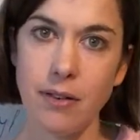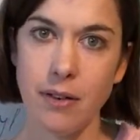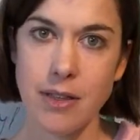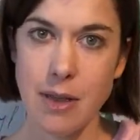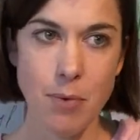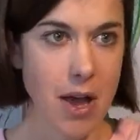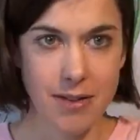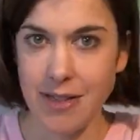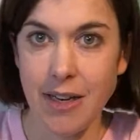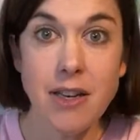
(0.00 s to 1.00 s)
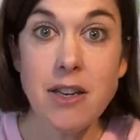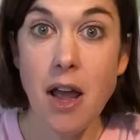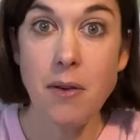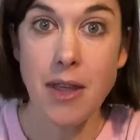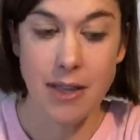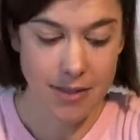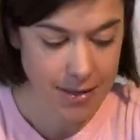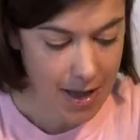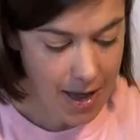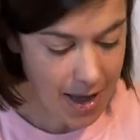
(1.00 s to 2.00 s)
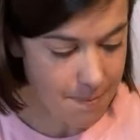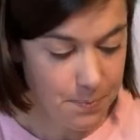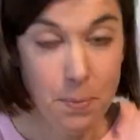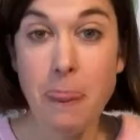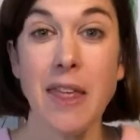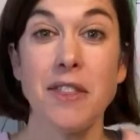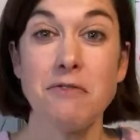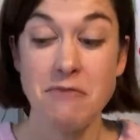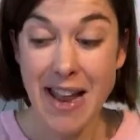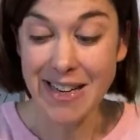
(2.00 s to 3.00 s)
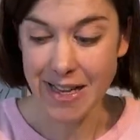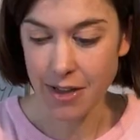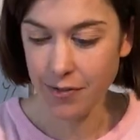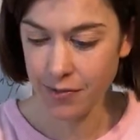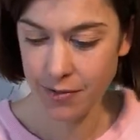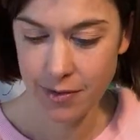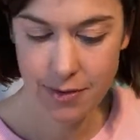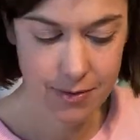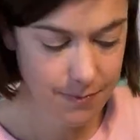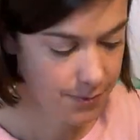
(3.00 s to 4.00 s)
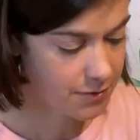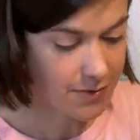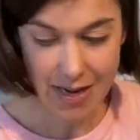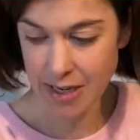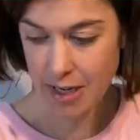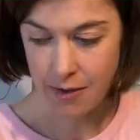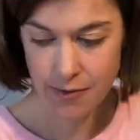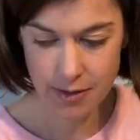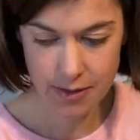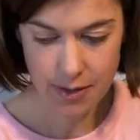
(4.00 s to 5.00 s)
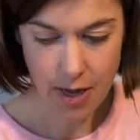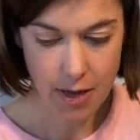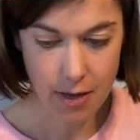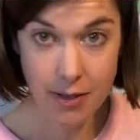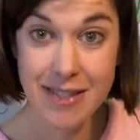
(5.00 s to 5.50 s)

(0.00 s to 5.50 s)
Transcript: That's happy. I didn't know this. Um, the red leaf, the red leaves are